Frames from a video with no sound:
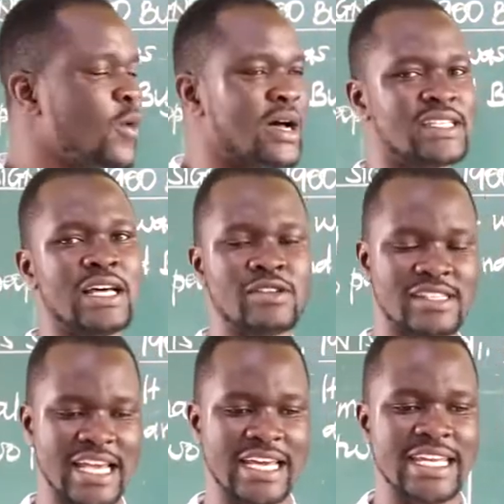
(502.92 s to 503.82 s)
was now
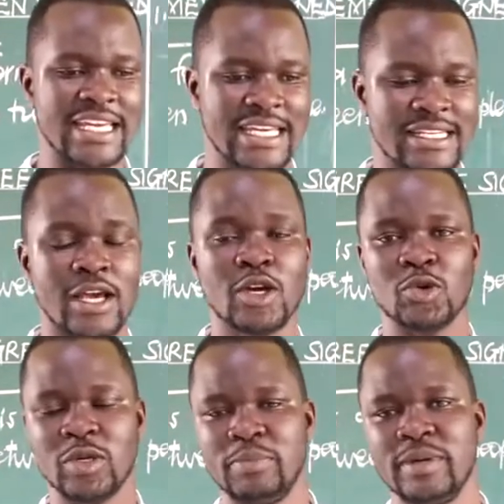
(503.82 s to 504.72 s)
signing it to
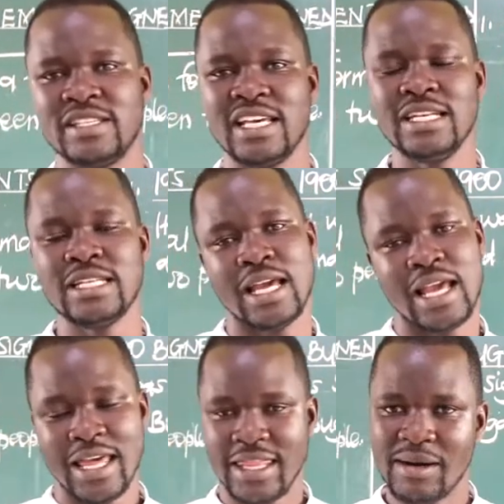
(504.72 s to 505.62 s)
represent
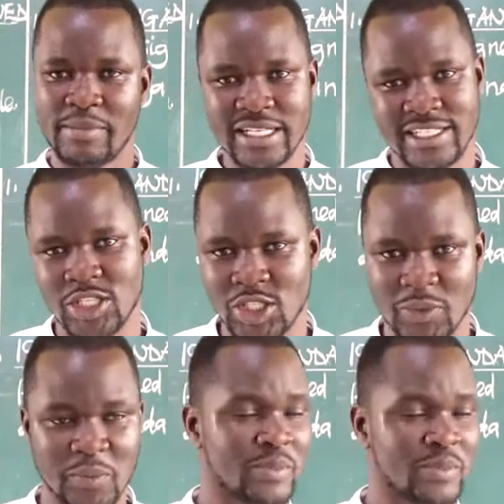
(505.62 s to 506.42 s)
the British.